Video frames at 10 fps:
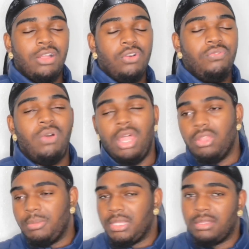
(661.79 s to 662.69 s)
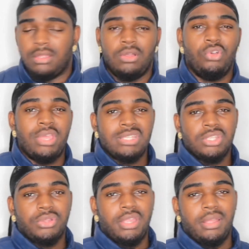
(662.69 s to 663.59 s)
Go follow me on
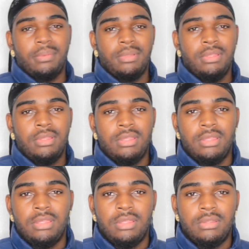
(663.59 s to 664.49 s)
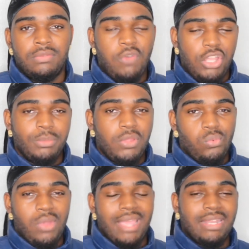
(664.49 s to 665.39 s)
Instagram. Follow me
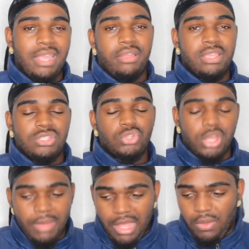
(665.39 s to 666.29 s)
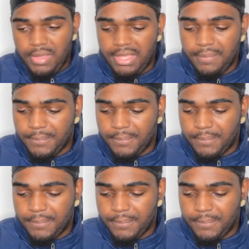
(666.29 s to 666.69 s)
right now on Instagram. I'll wait.